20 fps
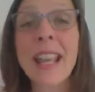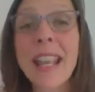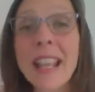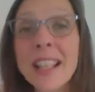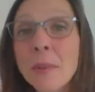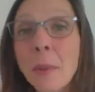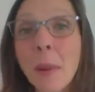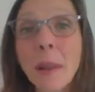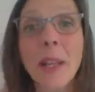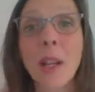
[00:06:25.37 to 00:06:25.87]

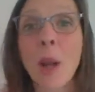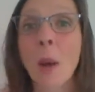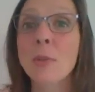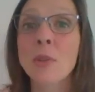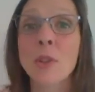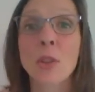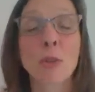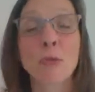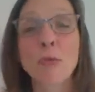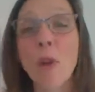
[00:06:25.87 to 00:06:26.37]
is when it comes
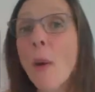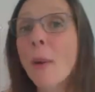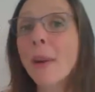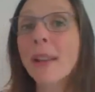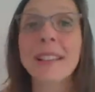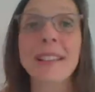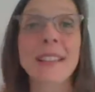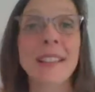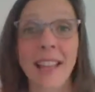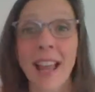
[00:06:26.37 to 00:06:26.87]
to
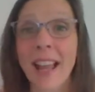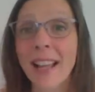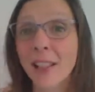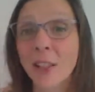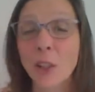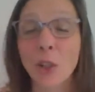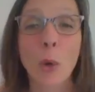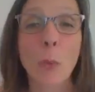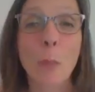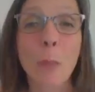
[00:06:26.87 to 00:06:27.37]
growing and
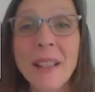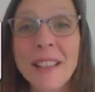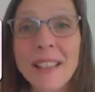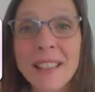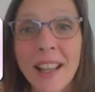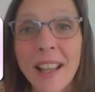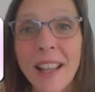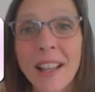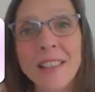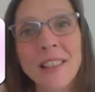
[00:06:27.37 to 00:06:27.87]
scaling your
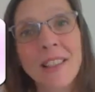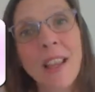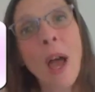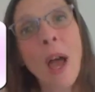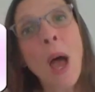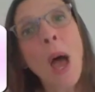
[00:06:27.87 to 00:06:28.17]
business.